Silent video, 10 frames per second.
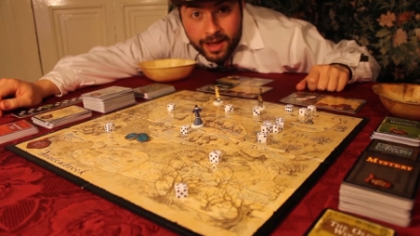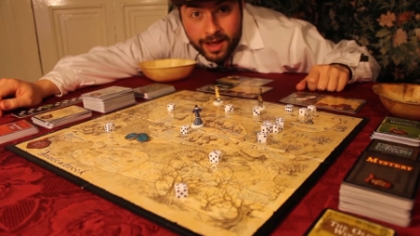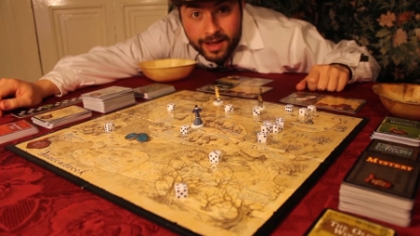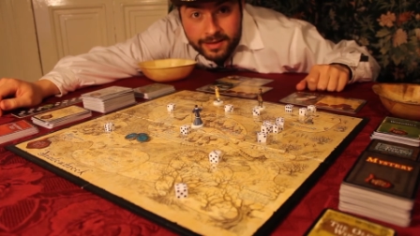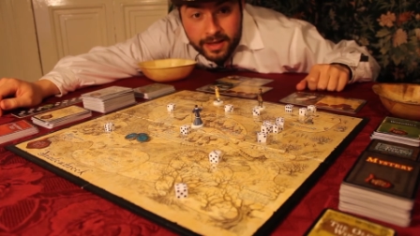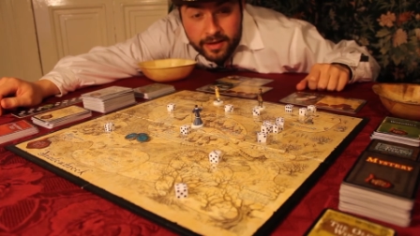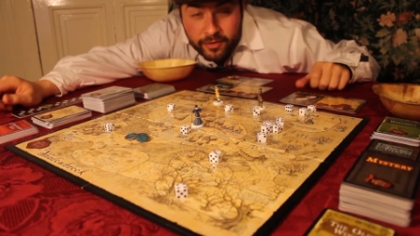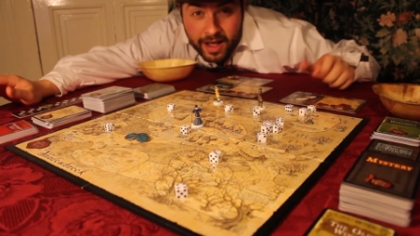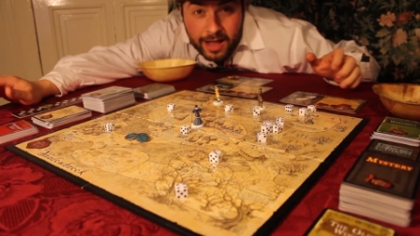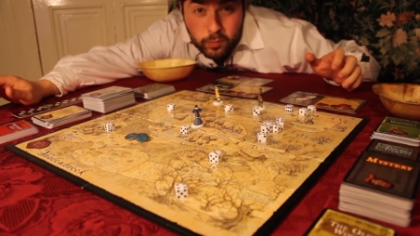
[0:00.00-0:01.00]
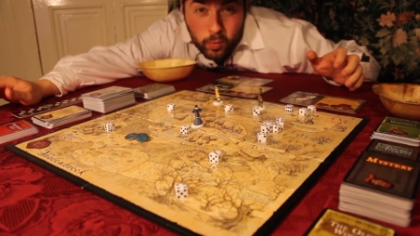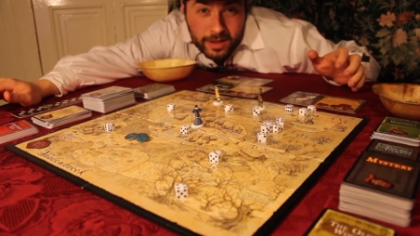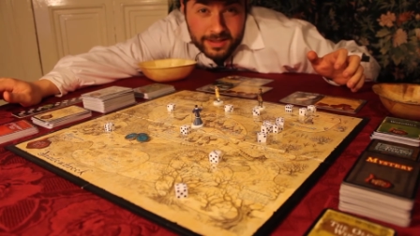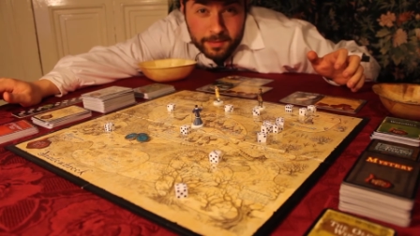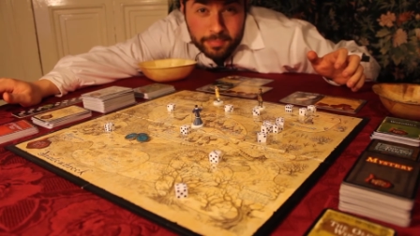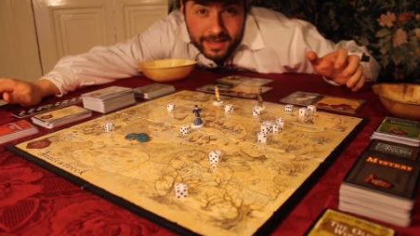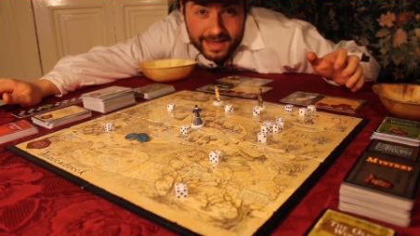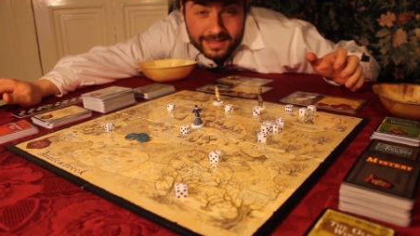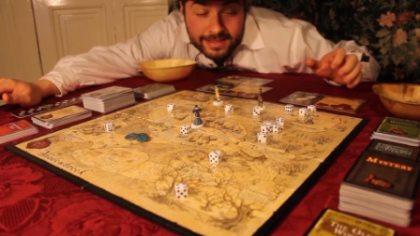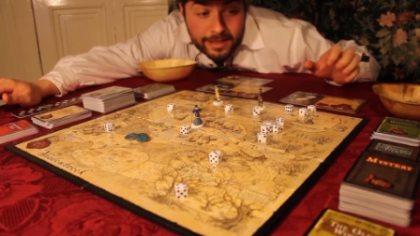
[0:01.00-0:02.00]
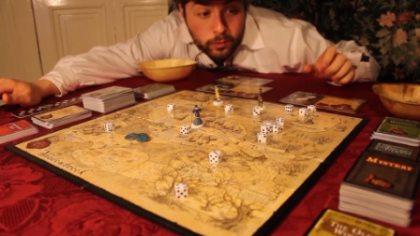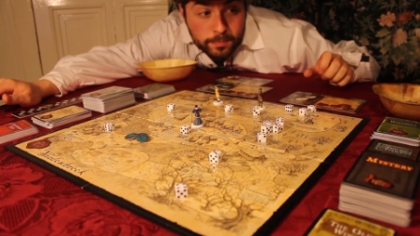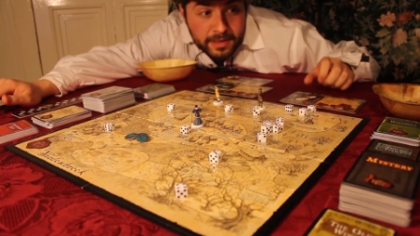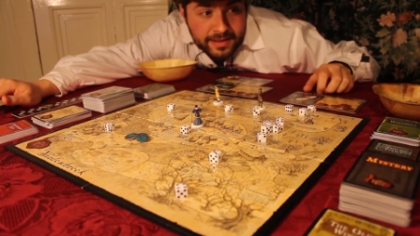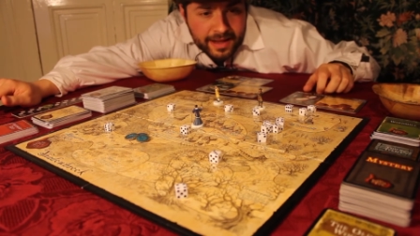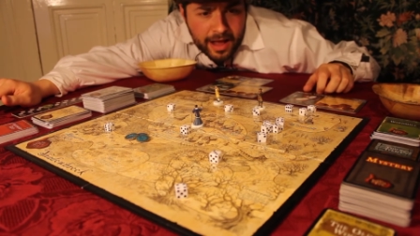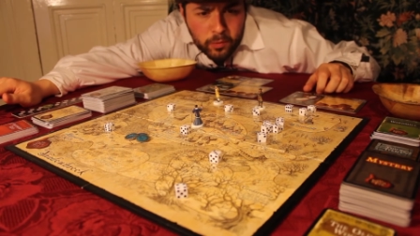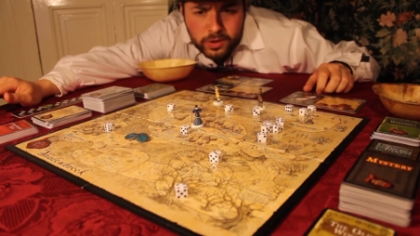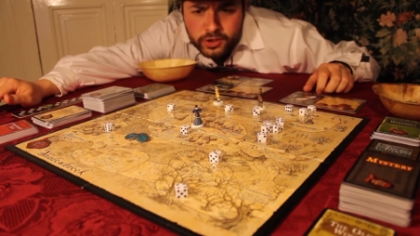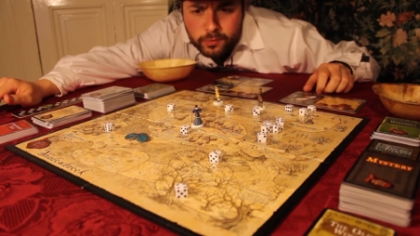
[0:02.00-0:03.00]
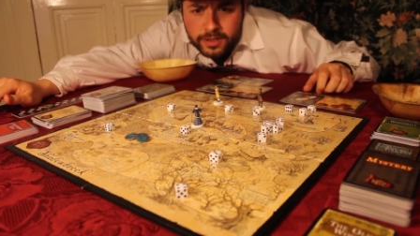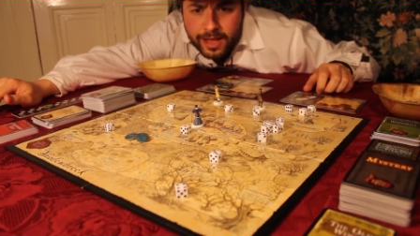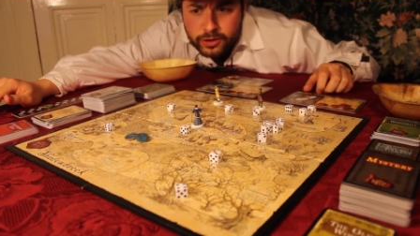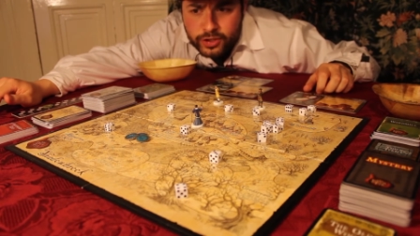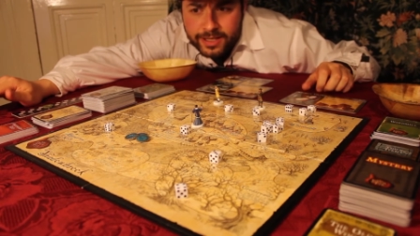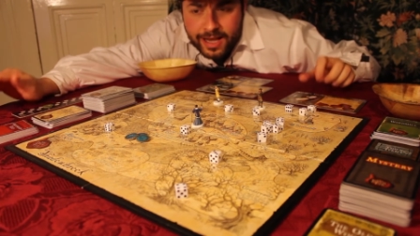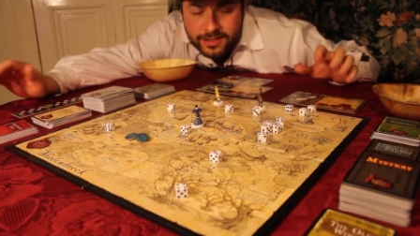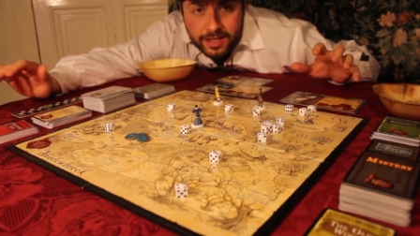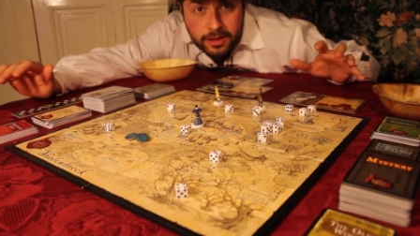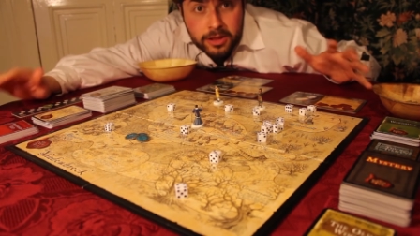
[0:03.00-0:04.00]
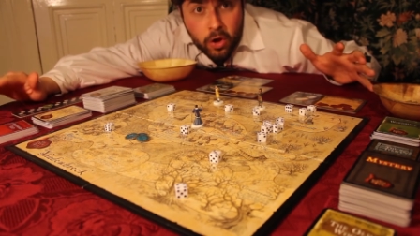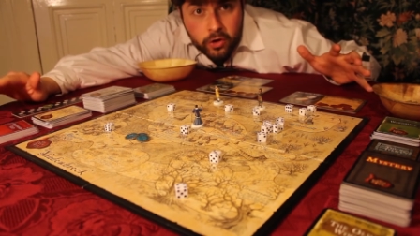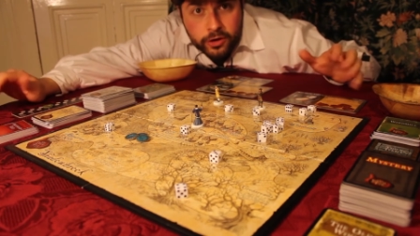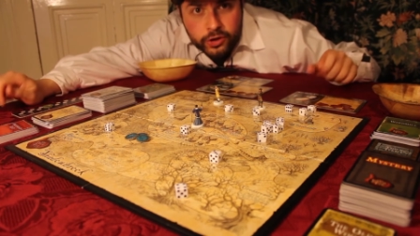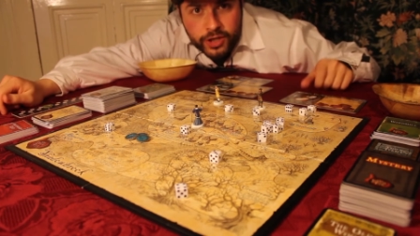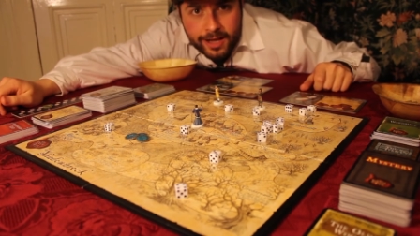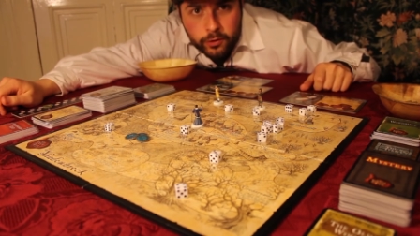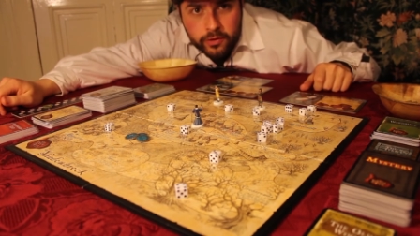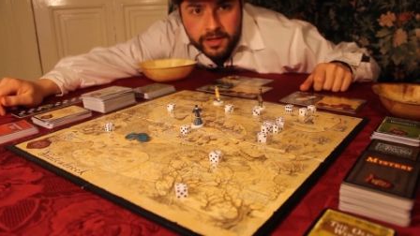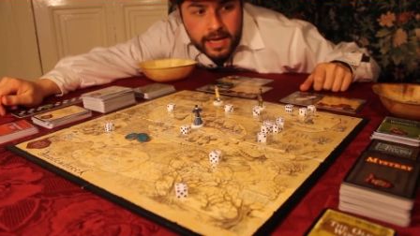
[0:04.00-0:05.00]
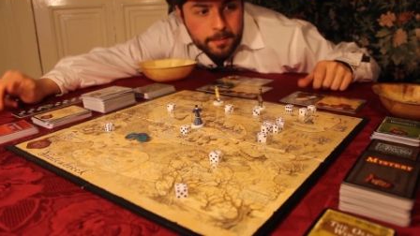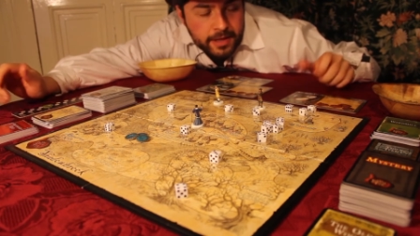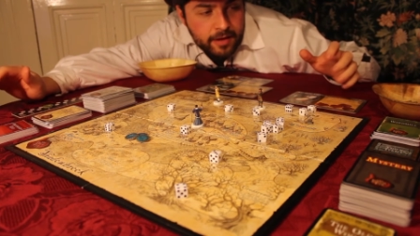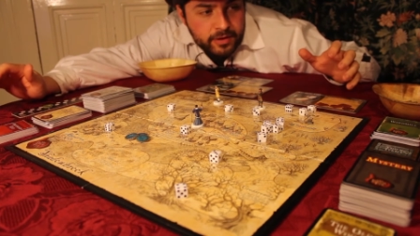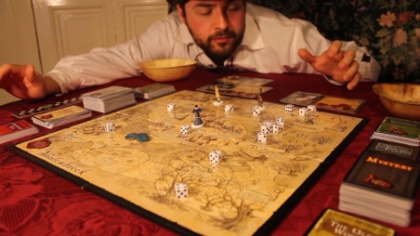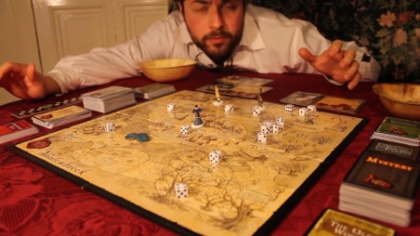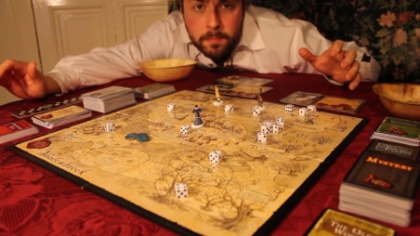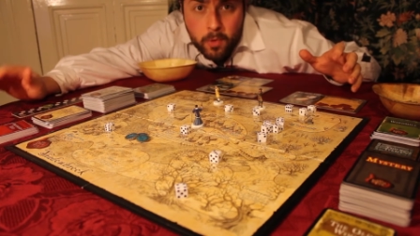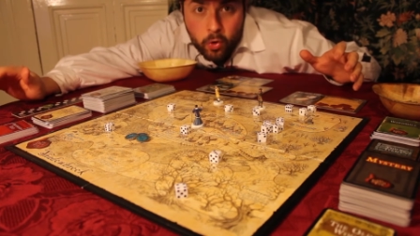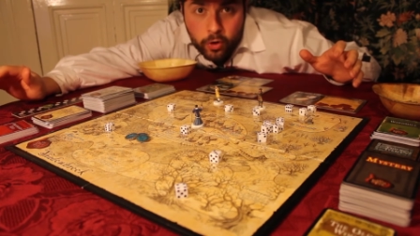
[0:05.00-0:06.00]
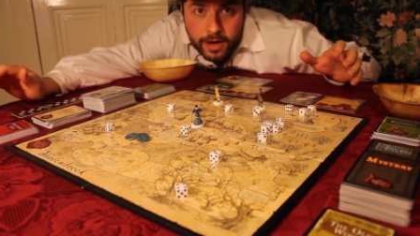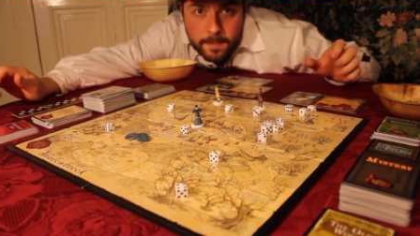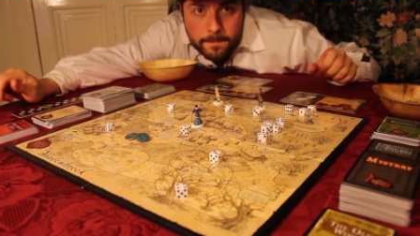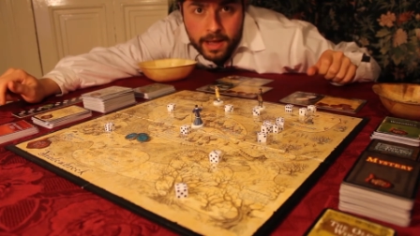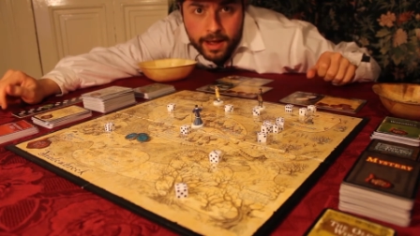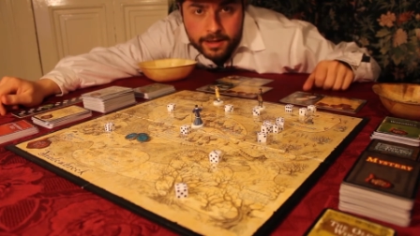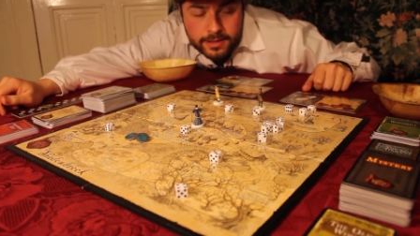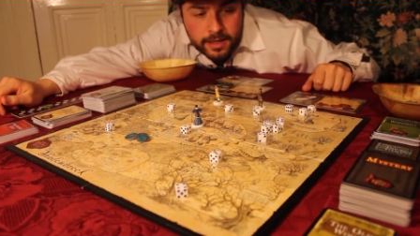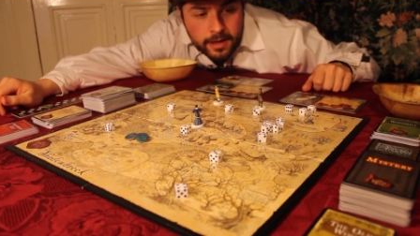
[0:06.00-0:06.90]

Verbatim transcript: And if I had one complaint, it would be that I wish it would actually cast a longer shadow on the game and have even more impact.